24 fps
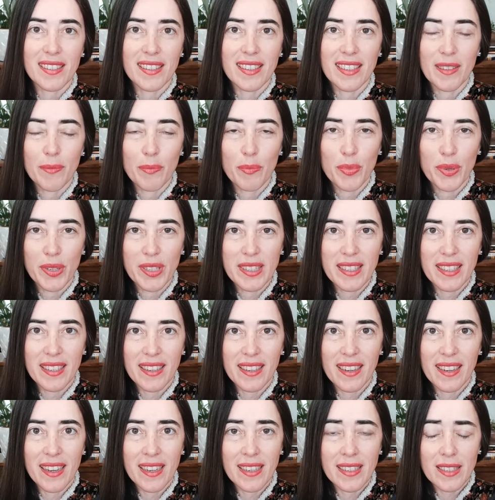imprinted
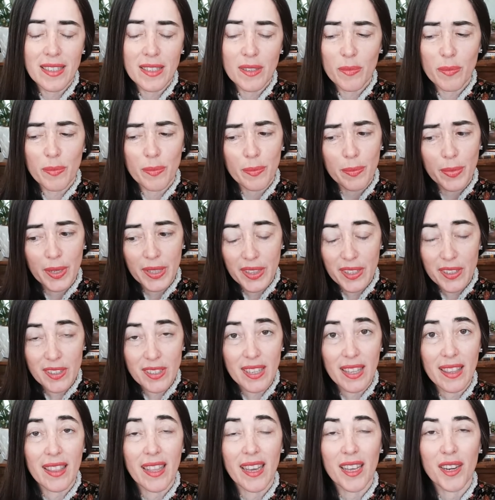in us, but there's
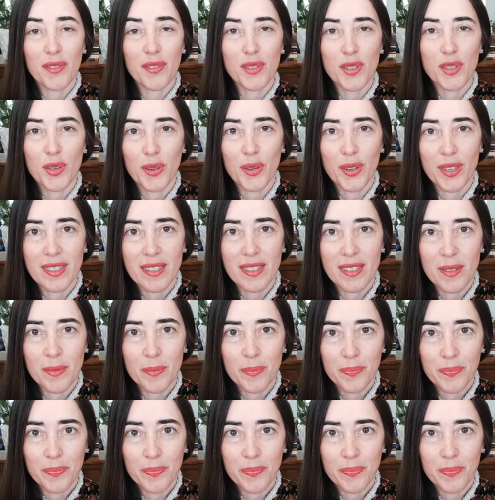a lot of choice.